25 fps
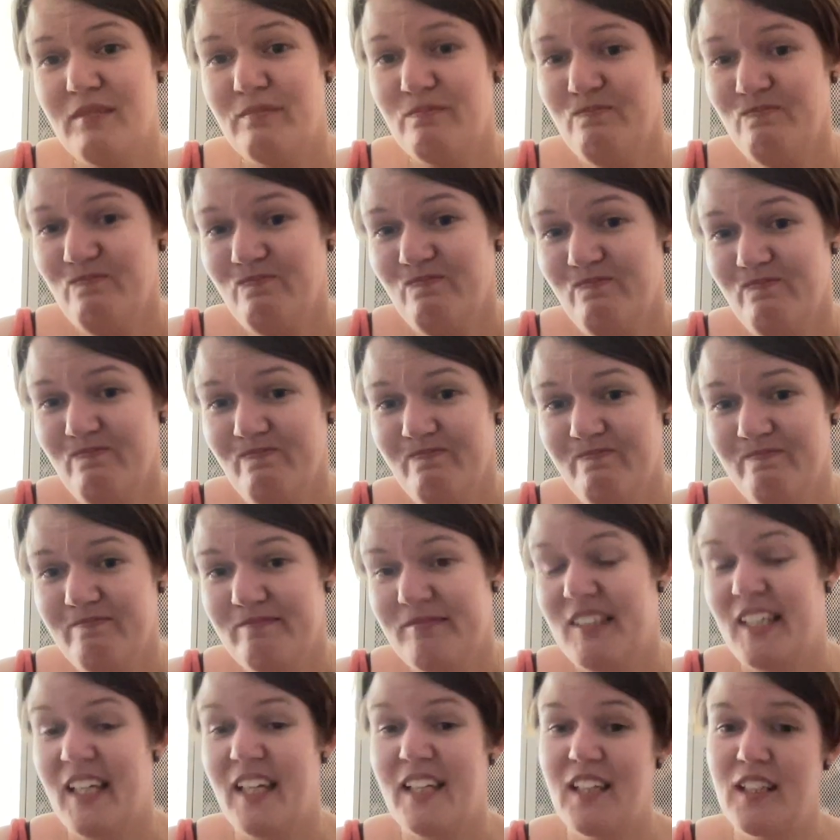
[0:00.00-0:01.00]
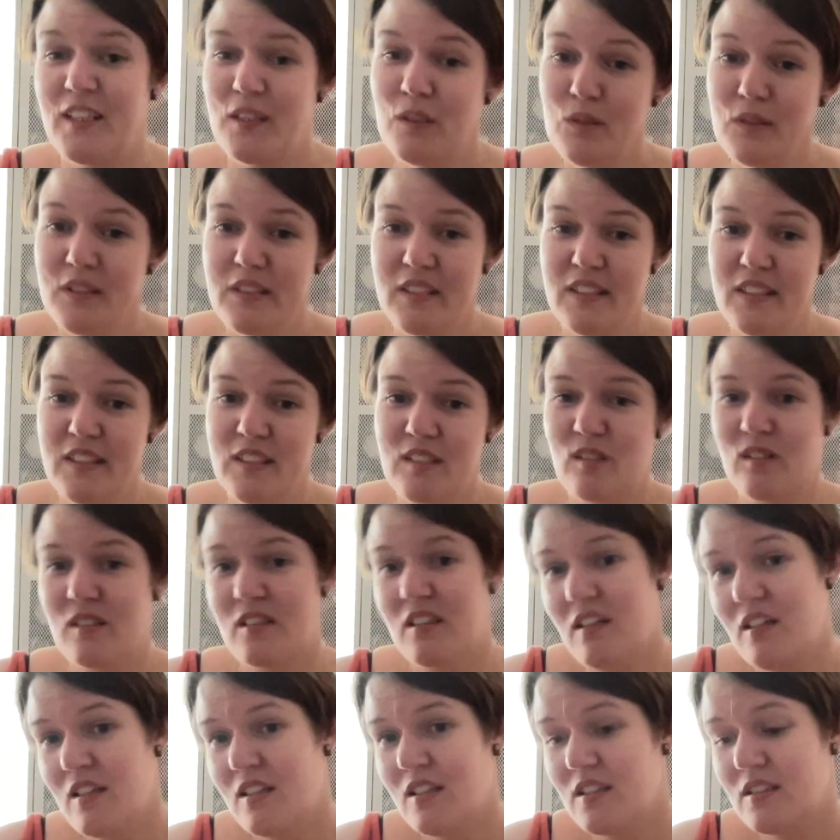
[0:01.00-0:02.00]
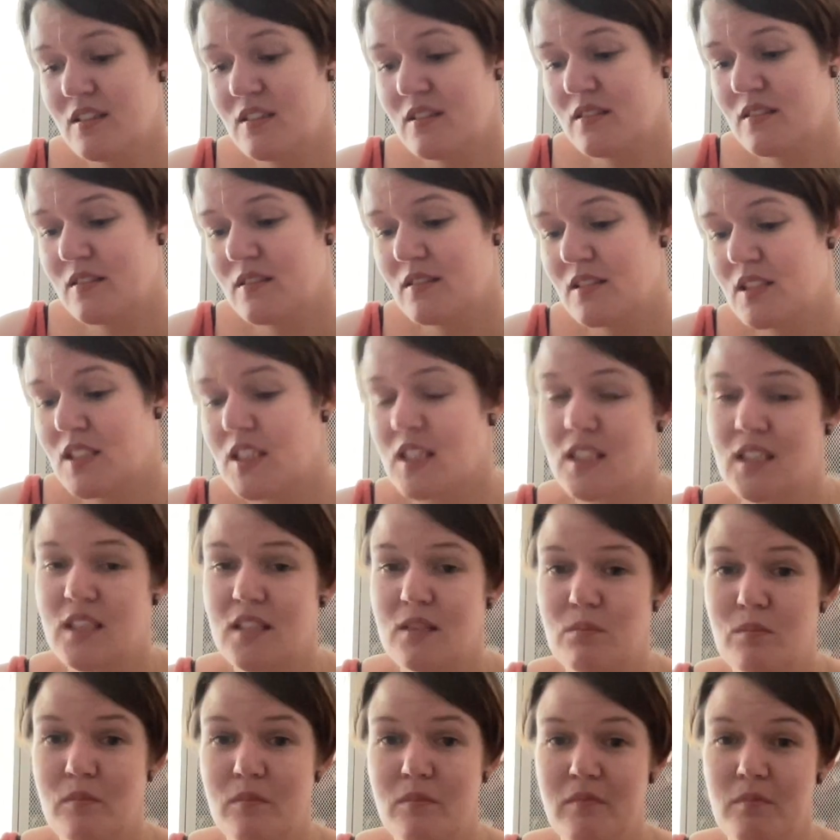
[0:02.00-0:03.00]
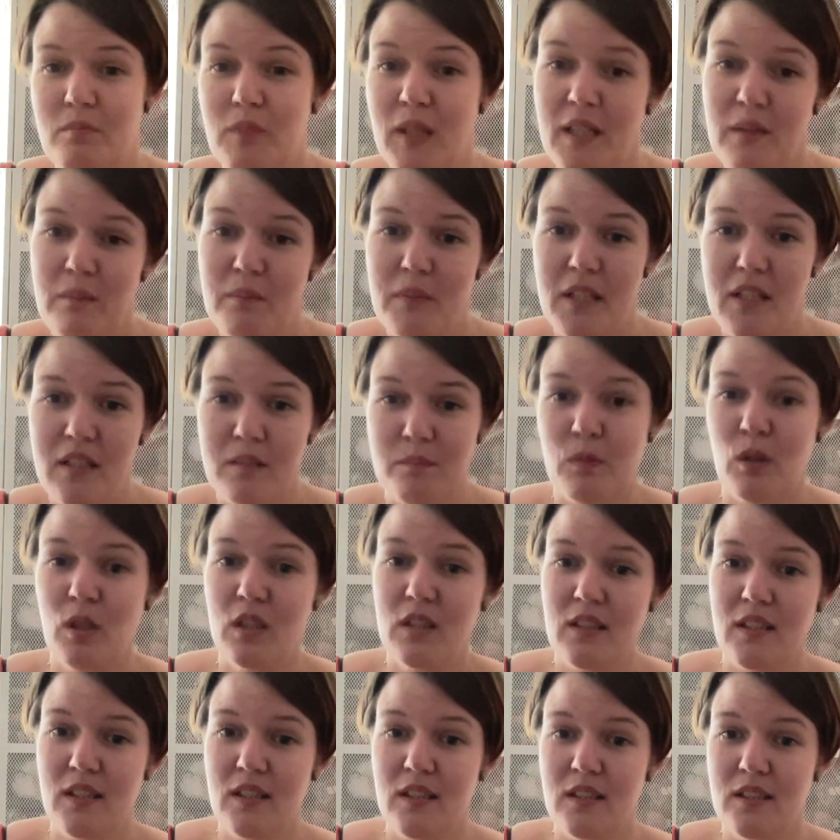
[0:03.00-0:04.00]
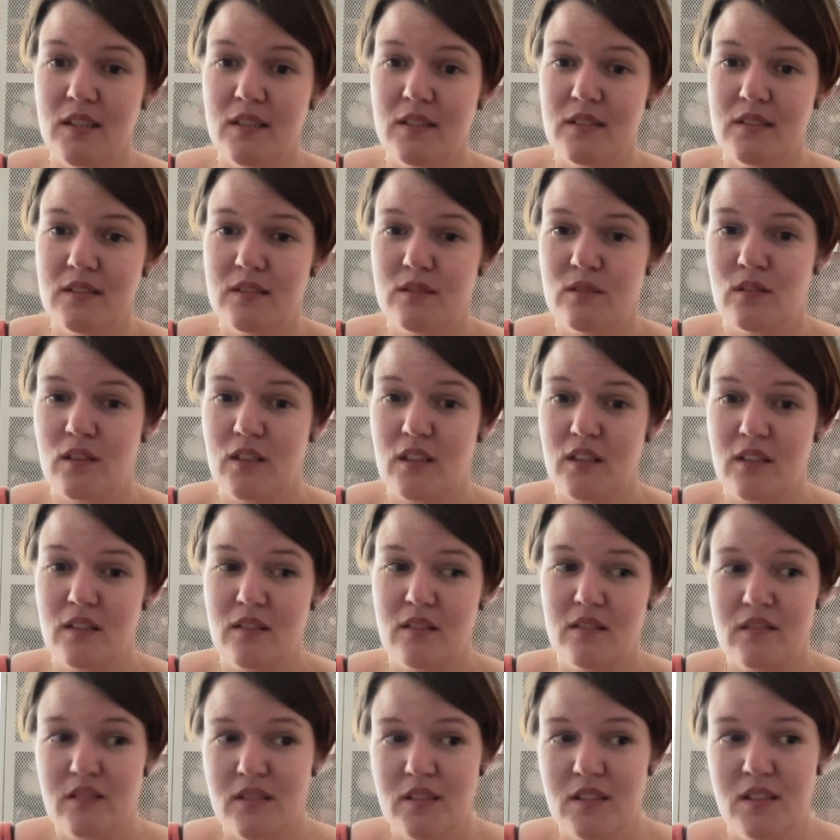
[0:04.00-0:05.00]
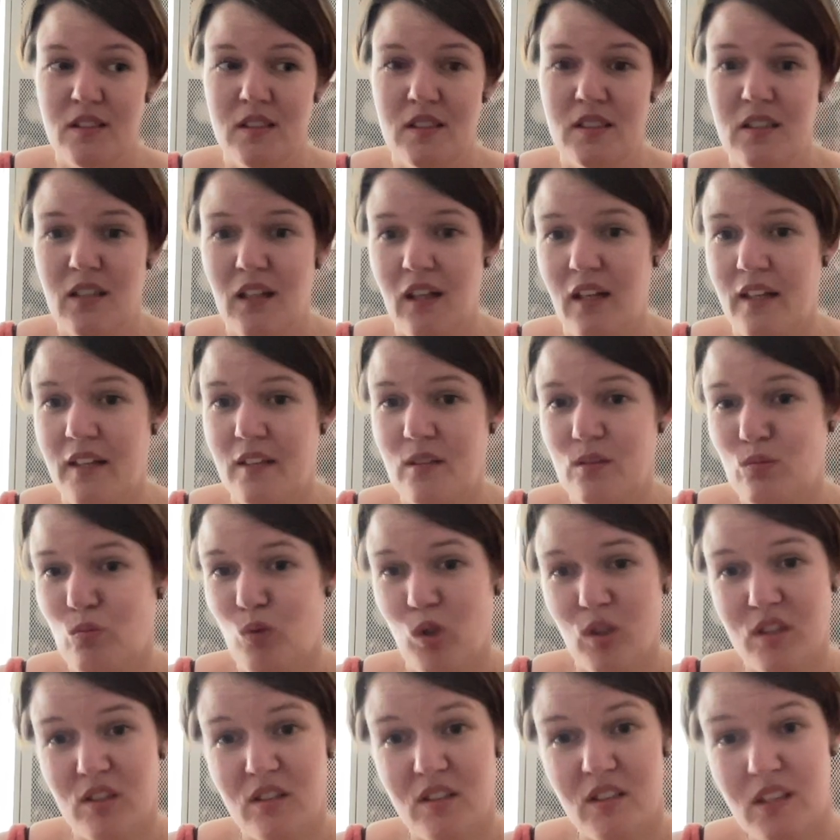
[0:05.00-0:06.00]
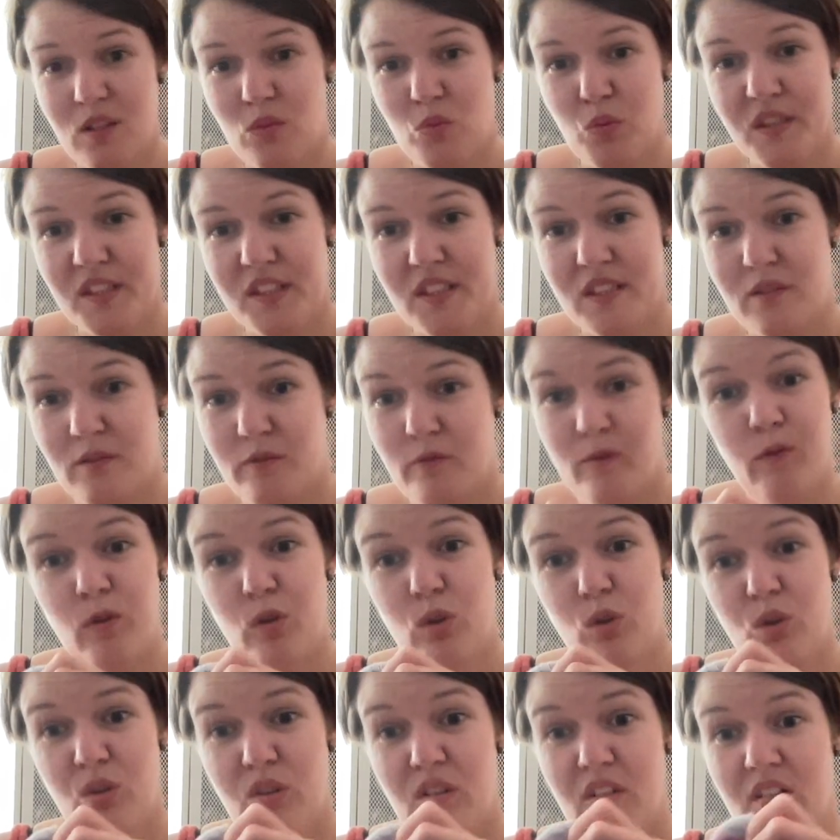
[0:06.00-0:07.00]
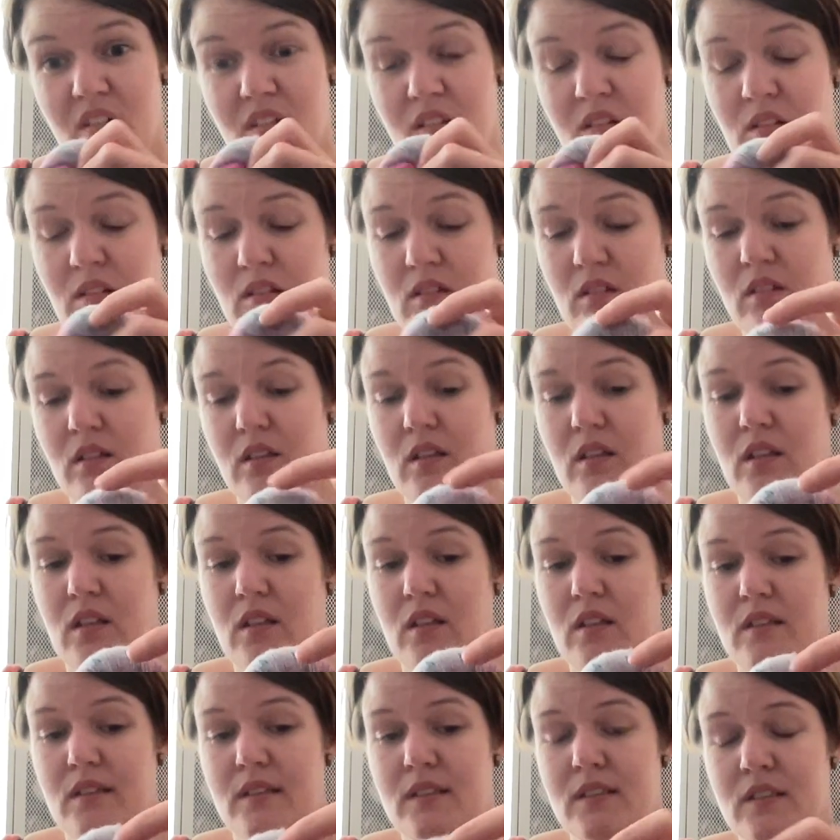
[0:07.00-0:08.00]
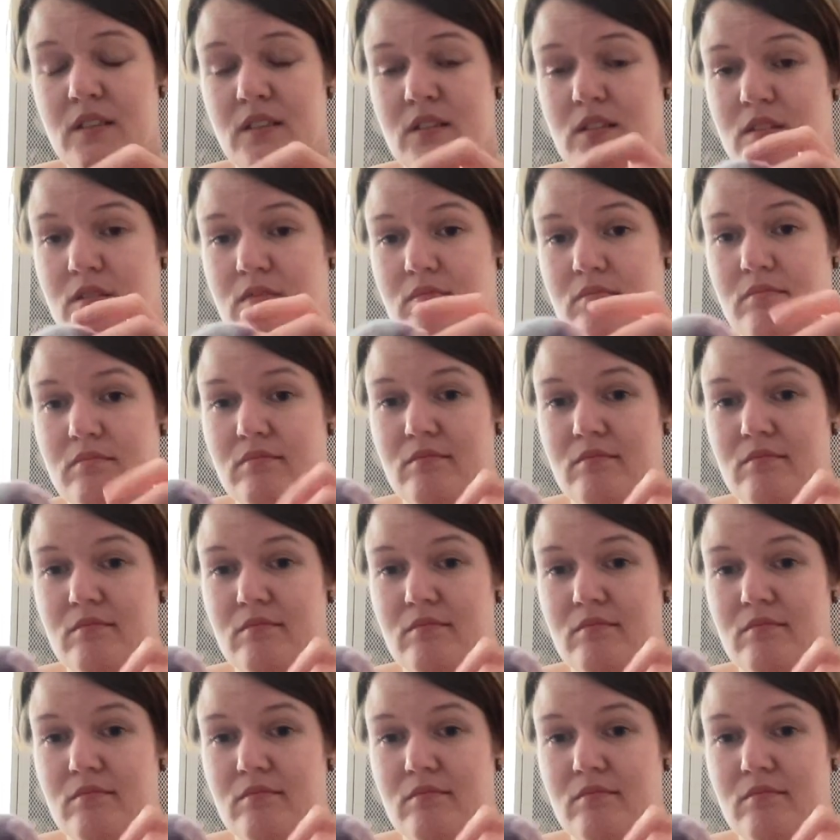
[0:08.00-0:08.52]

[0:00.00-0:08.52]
can I do this or not? This is a plant-based podcast, or I don't want to knit with wool. So